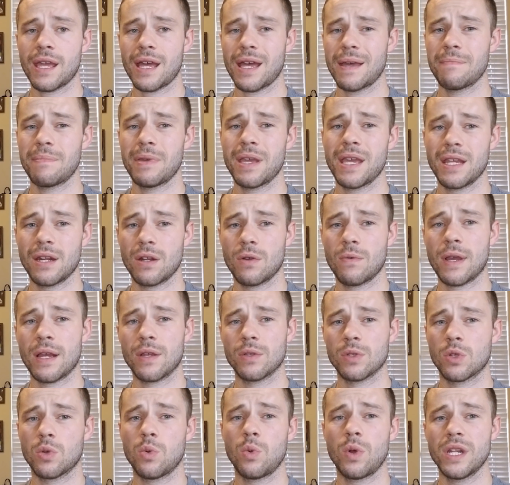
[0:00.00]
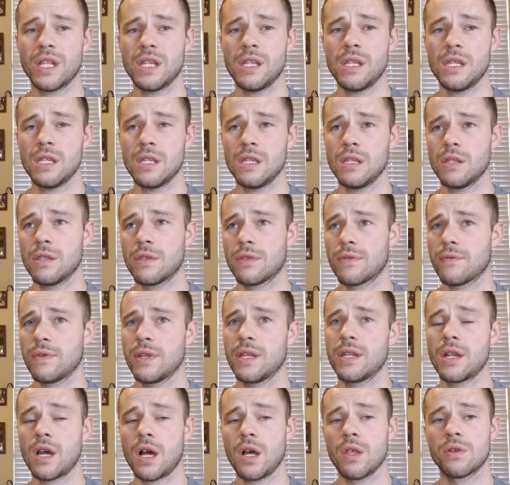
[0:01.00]
I paid around
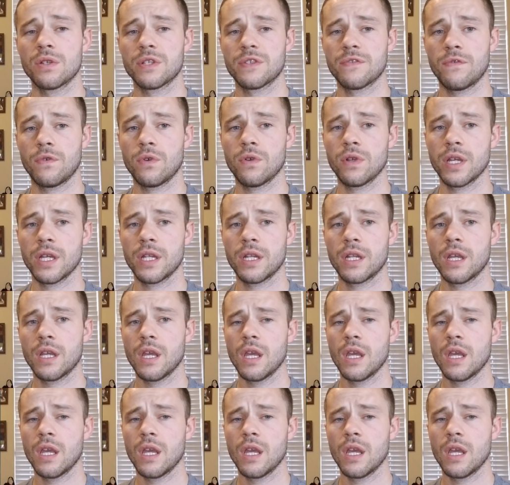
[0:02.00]
$23 for it.